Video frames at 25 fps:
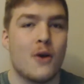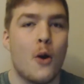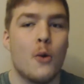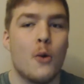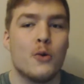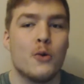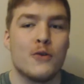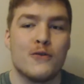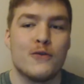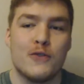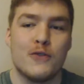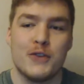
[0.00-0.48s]

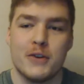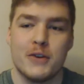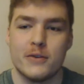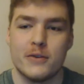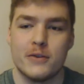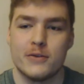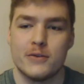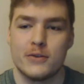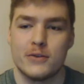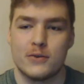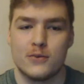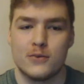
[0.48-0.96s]
older
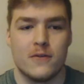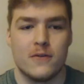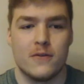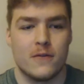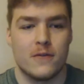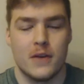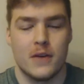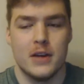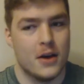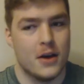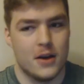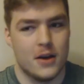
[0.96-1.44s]
videos with
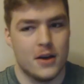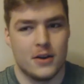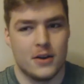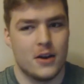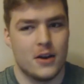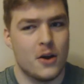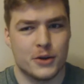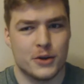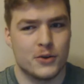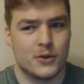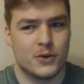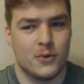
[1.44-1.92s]

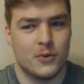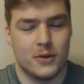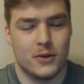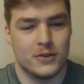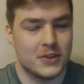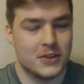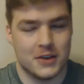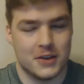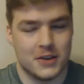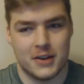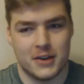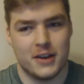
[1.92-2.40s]
lower quality.